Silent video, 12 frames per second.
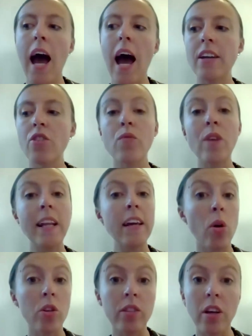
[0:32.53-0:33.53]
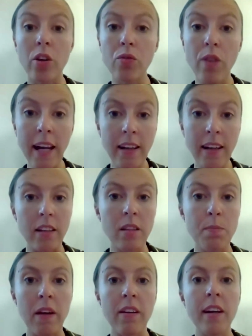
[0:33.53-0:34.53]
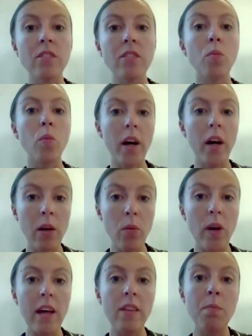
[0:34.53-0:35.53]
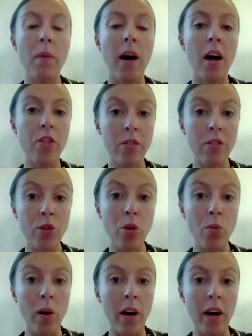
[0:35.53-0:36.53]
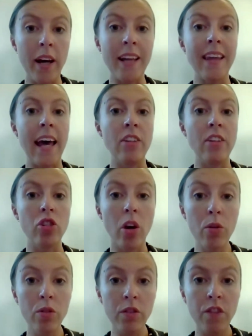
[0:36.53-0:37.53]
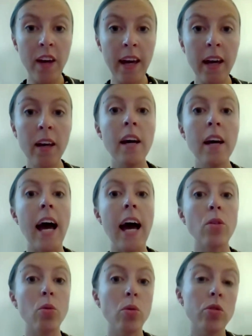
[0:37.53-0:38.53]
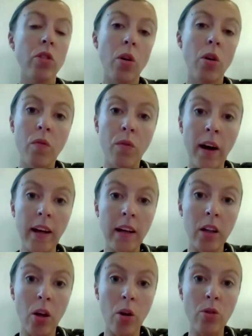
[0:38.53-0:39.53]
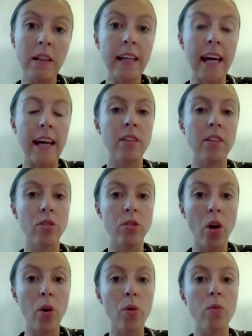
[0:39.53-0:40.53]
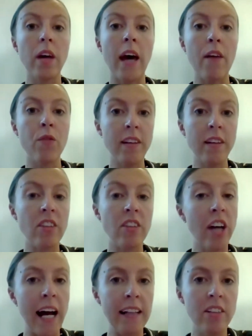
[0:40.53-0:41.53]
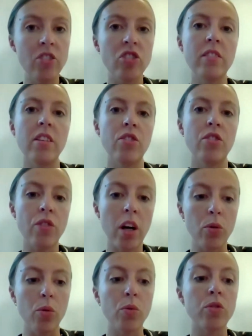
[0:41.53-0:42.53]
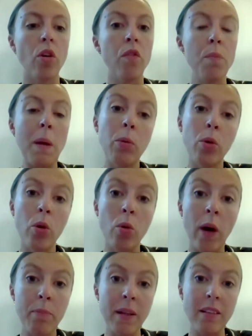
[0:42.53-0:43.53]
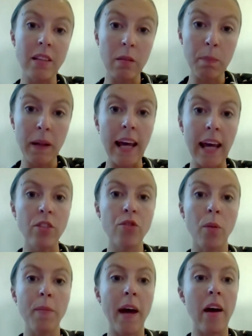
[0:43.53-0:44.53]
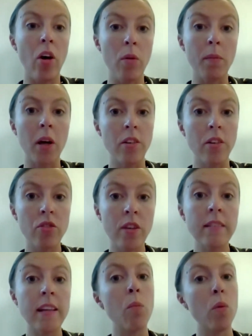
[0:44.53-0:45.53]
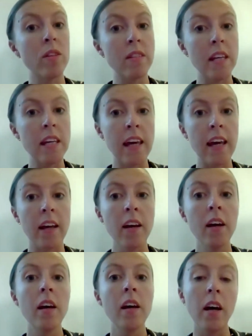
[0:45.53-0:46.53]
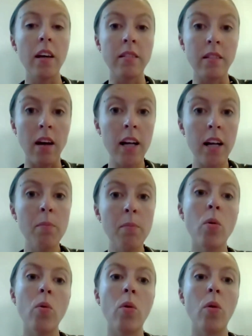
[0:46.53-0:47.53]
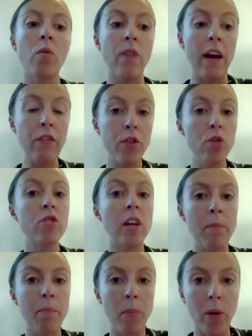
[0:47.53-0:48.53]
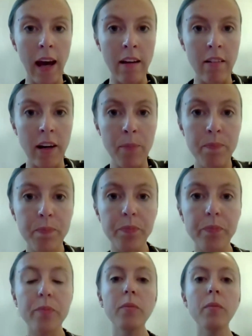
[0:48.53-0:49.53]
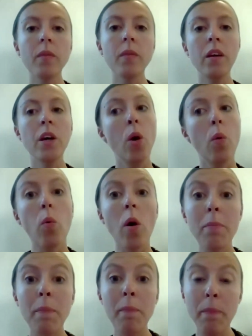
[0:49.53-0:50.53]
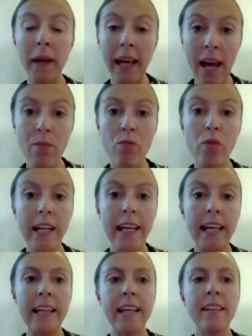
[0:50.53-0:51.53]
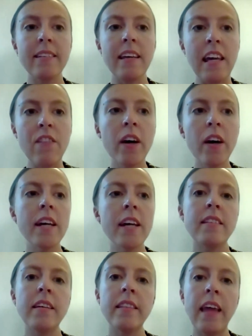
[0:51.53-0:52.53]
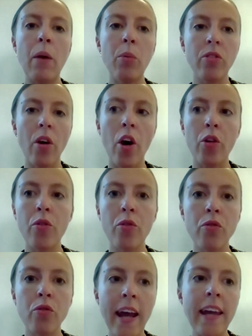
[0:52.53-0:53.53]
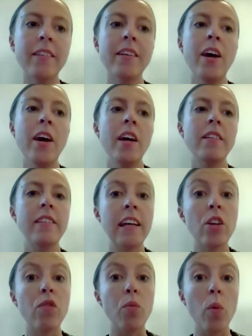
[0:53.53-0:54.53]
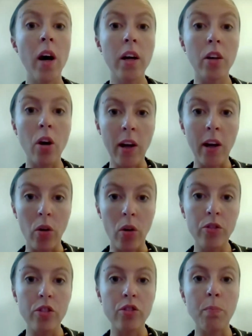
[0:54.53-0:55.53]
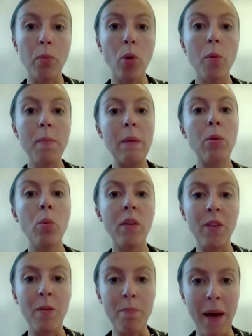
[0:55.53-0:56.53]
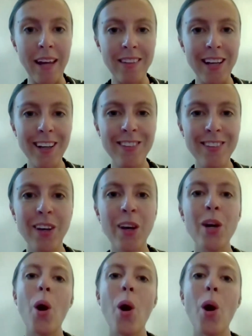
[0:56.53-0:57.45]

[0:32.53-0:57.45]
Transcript: and really got a great experience working with others who were in the NGO sphere and also very closely getting to know the everyday challenges and struggles of people who had been displaced from their home countries and were seeking asylum or refuge in Bulgaria. What became really clear to Eva is that there was a great deal of work going on to support people with the basics,